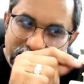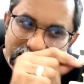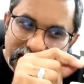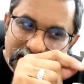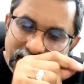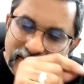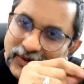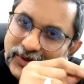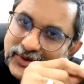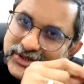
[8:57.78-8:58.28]

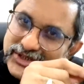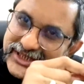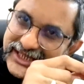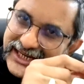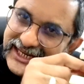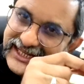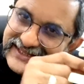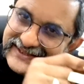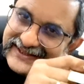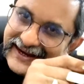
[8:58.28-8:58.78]
goes
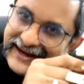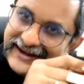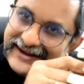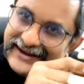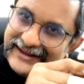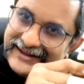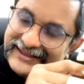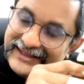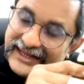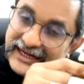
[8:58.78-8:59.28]
inside.
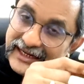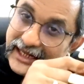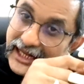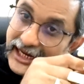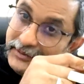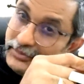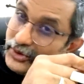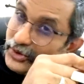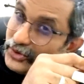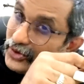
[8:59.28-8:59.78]
The
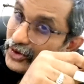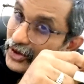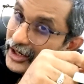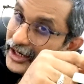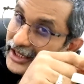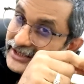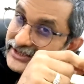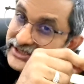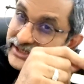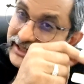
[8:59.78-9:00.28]
type 2
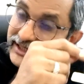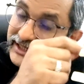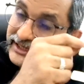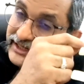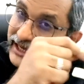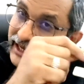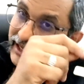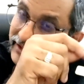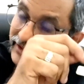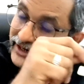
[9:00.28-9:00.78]
collagen in the
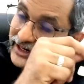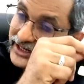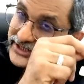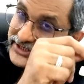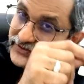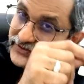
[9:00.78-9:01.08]
annulus